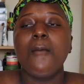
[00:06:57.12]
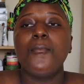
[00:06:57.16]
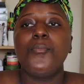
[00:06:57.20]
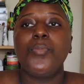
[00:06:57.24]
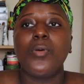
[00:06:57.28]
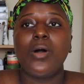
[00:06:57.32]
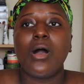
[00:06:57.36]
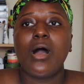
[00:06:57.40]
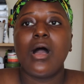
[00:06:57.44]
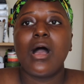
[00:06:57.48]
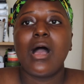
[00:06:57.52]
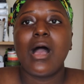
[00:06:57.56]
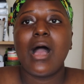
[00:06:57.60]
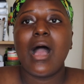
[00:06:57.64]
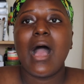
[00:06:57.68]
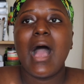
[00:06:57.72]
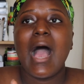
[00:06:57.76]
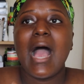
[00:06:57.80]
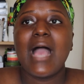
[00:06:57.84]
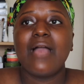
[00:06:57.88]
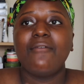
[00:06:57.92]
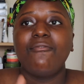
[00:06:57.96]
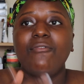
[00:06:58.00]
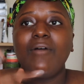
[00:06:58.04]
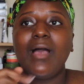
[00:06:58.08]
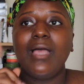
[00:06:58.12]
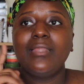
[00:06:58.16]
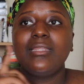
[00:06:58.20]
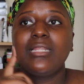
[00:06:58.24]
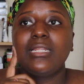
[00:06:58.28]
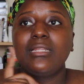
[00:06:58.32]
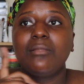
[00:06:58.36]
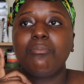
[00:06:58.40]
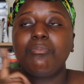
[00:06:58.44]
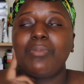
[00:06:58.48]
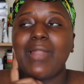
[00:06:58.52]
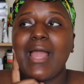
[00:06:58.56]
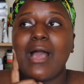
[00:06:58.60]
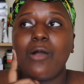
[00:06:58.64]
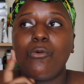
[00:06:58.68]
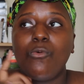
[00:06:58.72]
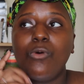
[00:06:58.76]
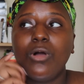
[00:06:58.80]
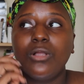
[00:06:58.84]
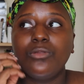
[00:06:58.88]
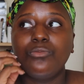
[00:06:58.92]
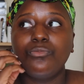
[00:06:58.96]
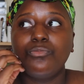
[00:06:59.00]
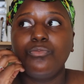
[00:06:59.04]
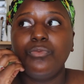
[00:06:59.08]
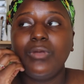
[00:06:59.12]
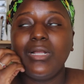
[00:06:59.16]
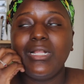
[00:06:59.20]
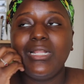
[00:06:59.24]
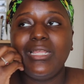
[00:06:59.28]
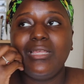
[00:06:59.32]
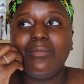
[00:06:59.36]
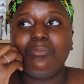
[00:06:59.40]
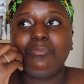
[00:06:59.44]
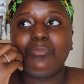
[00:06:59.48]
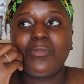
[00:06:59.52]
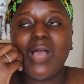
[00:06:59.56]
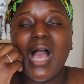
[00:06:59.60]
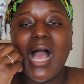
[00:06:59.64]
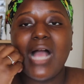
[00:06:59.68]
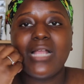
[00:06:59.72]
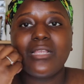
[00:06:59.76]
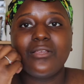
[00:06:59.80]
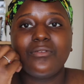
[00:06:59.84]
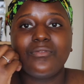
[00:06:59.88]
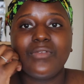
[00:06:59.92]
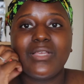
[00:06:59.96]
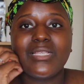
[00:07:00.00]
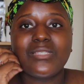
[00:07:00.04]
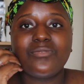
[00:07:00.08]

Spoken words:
But I find that the black one really kind of,